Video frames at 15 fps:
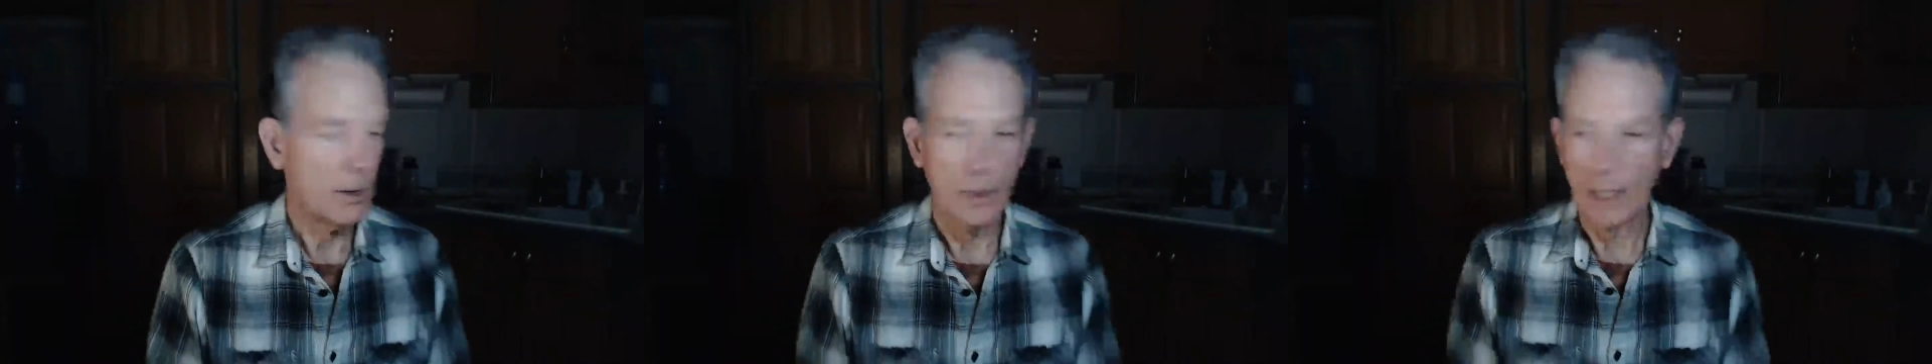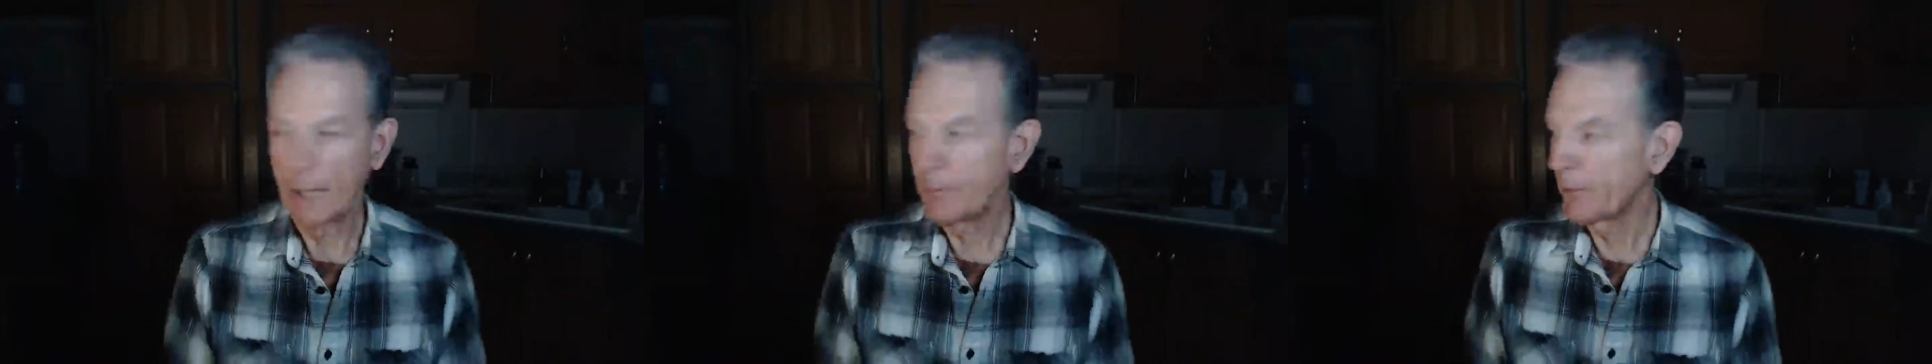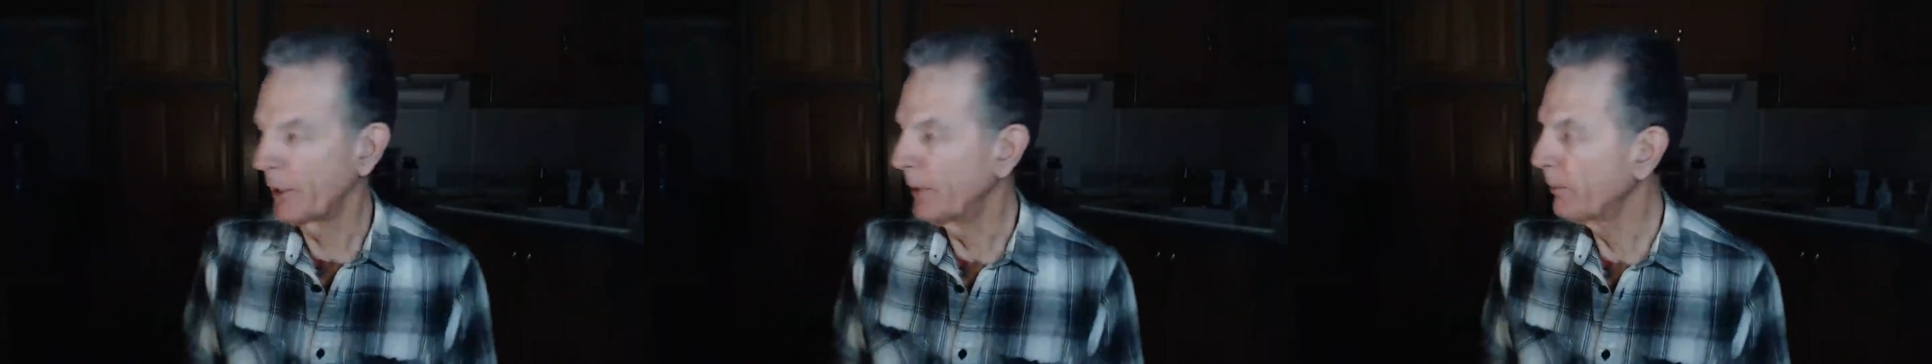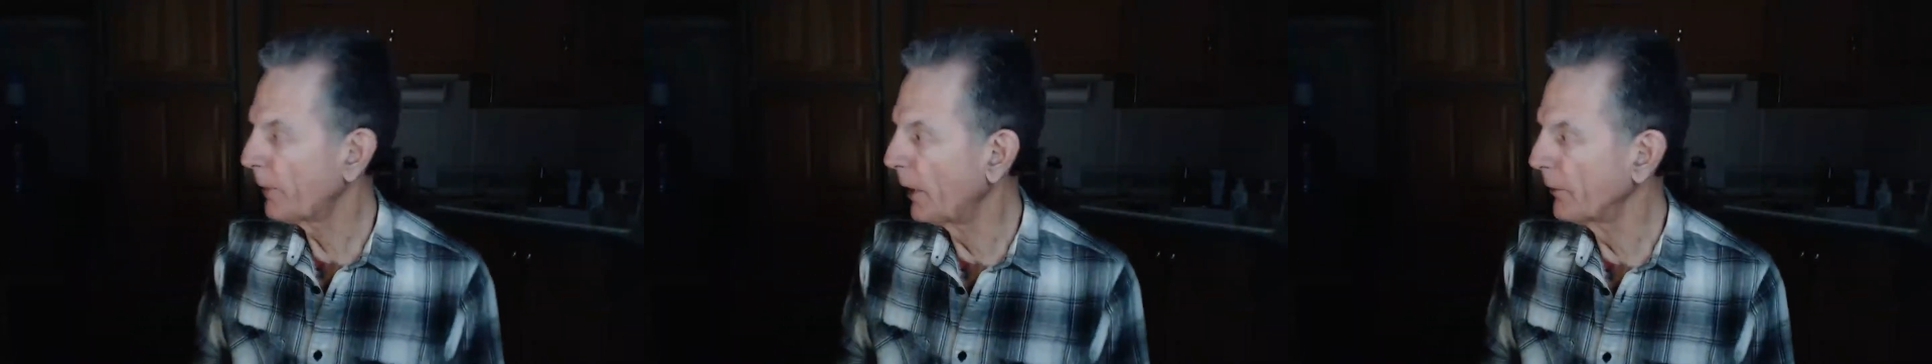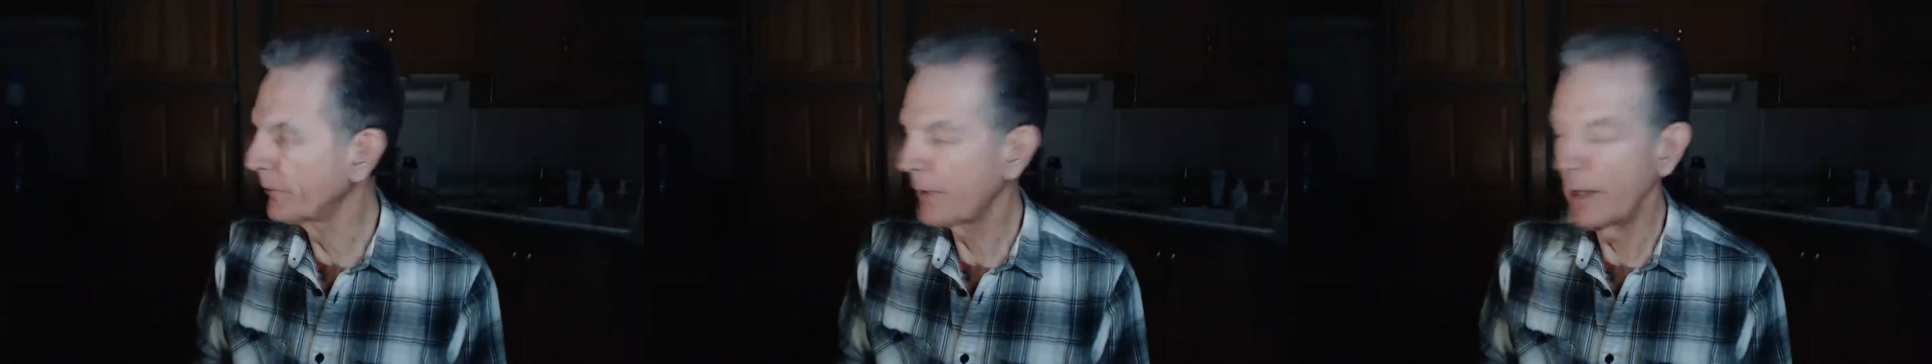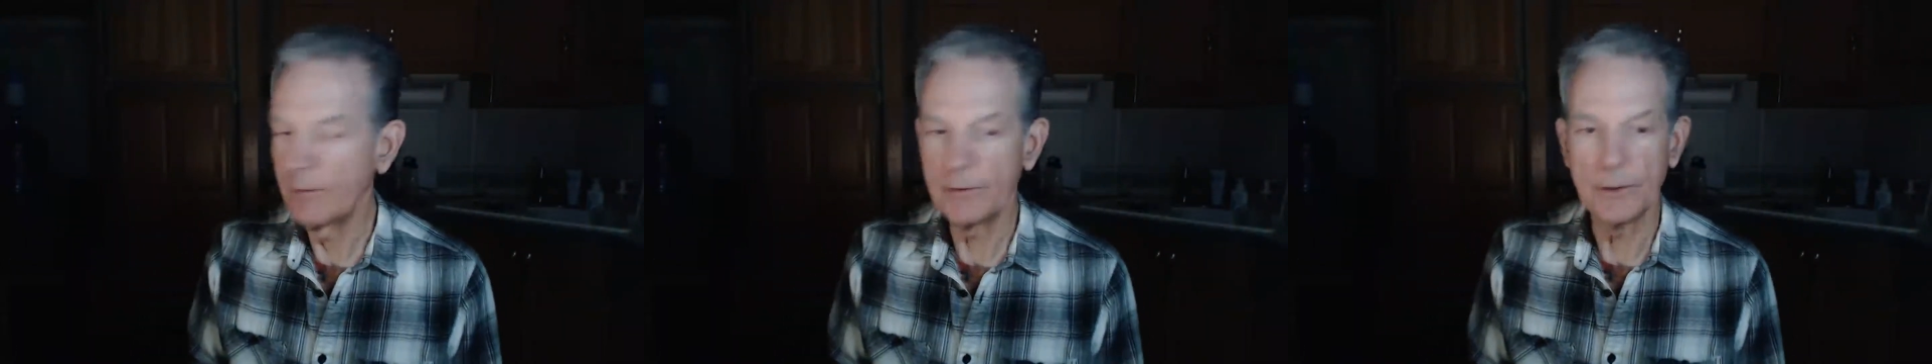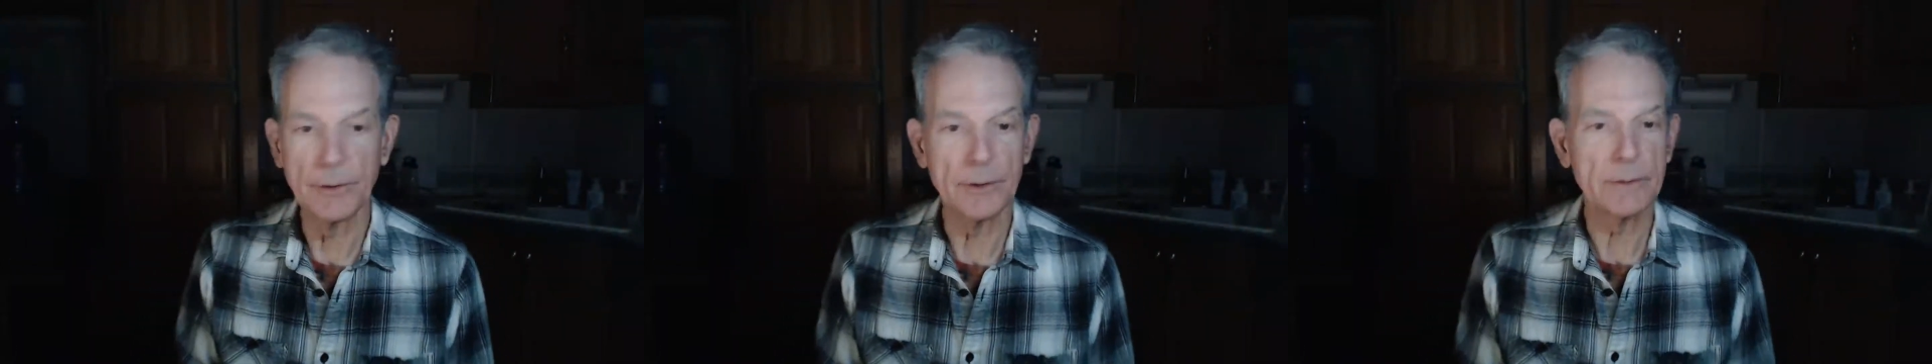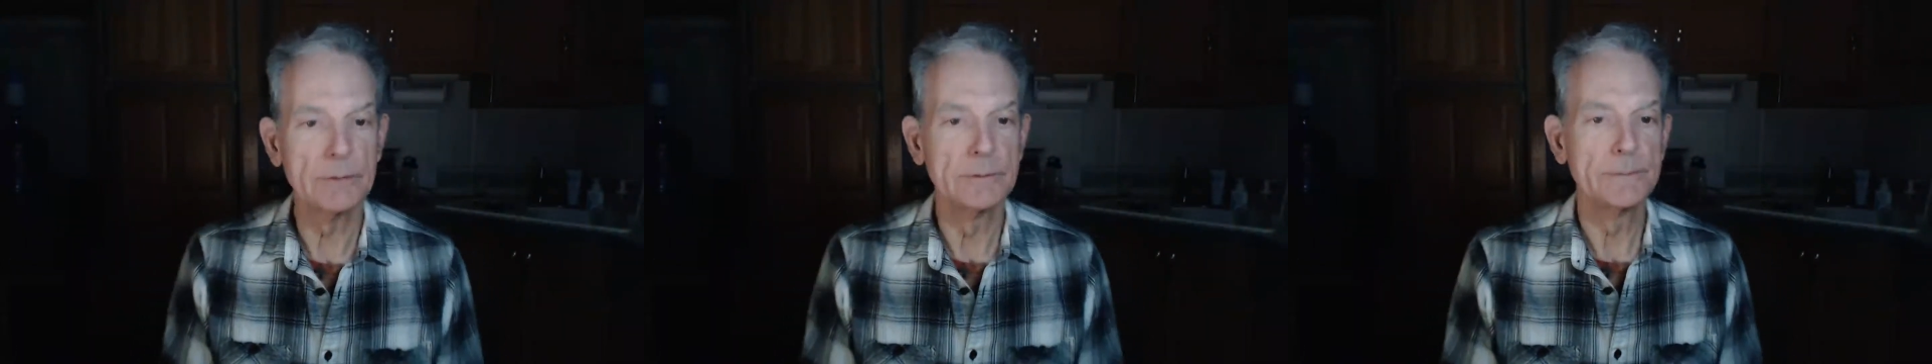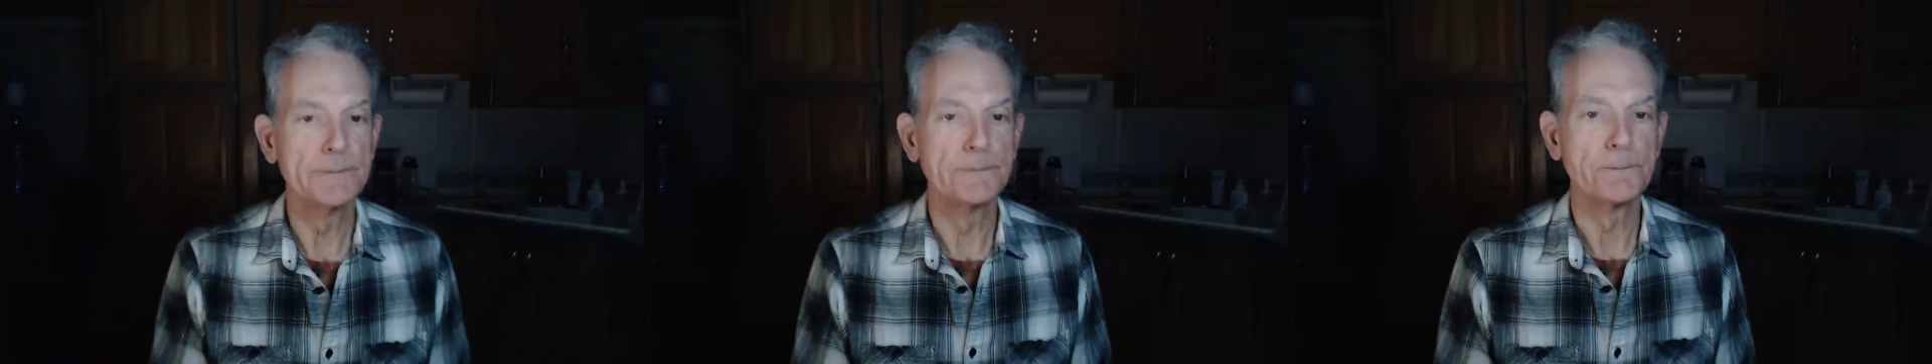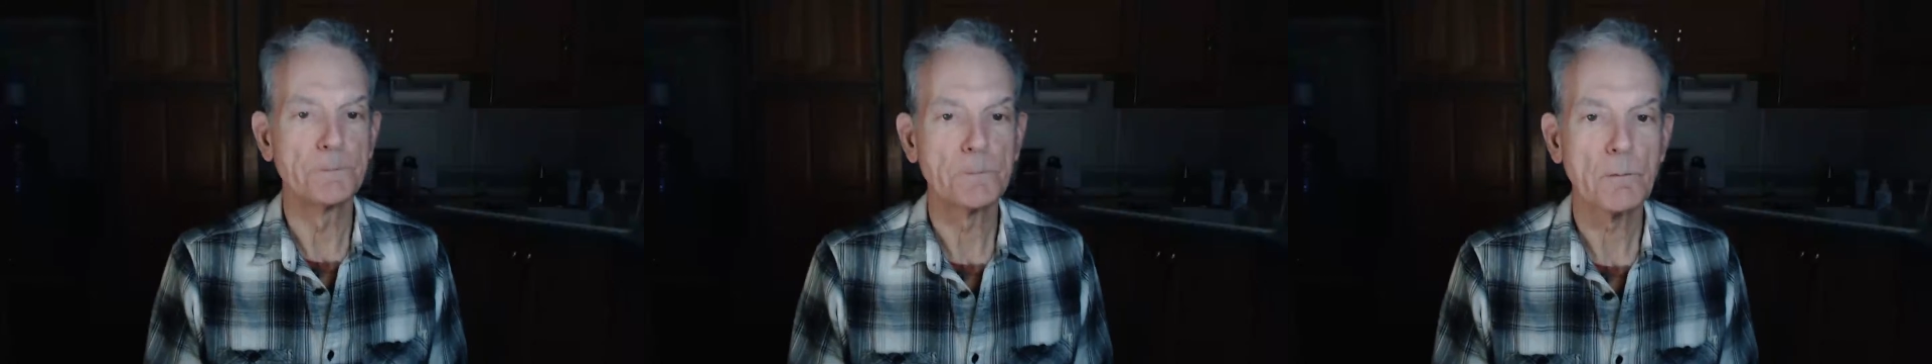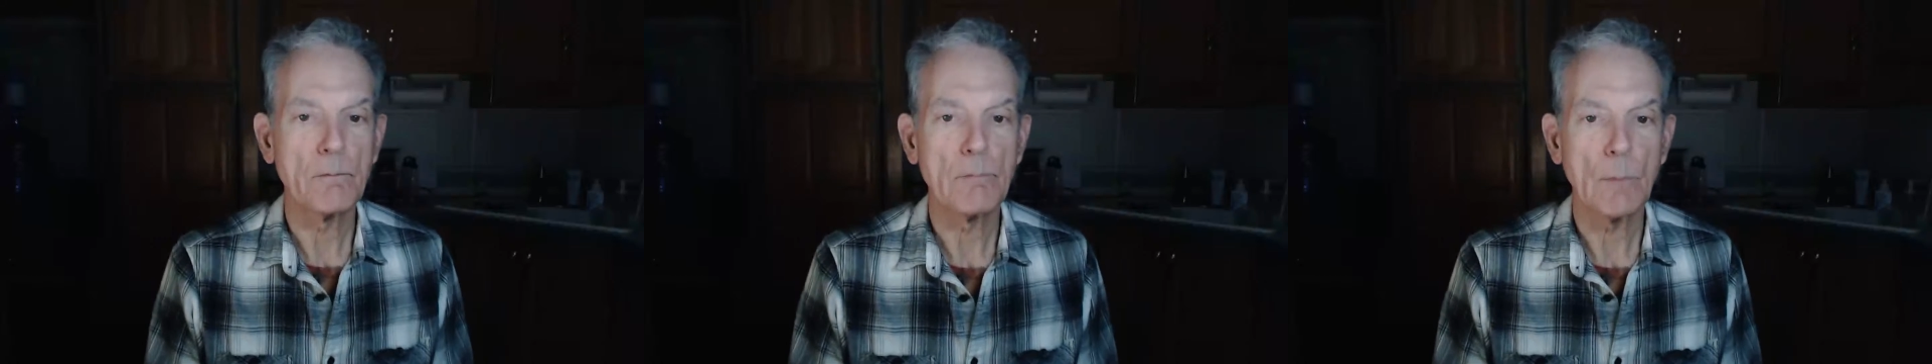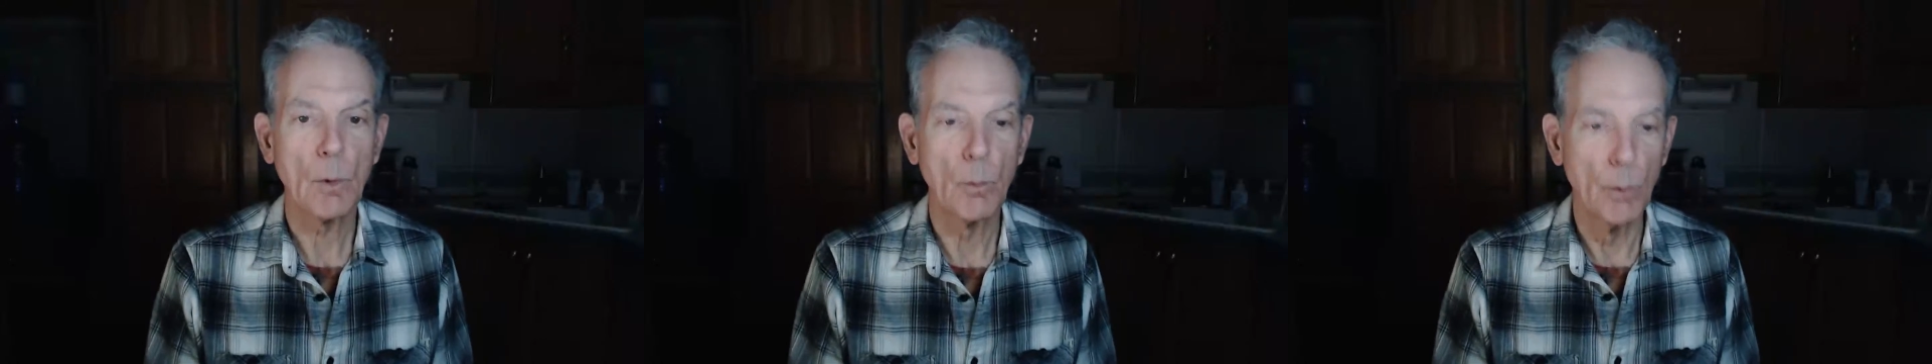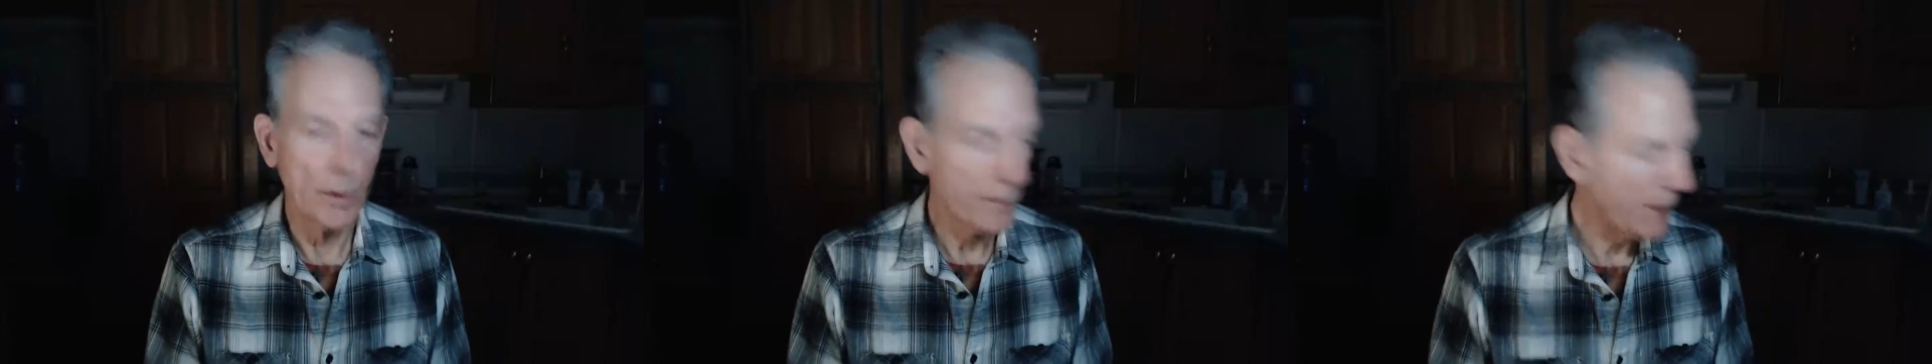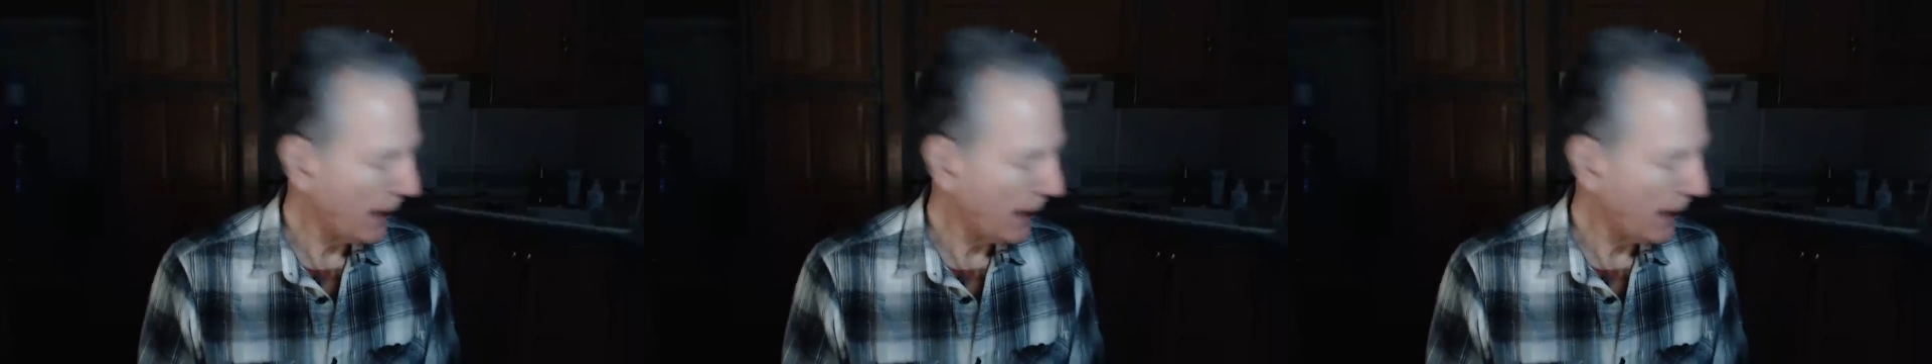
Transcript: I'm 10 pounds heavier. Where'd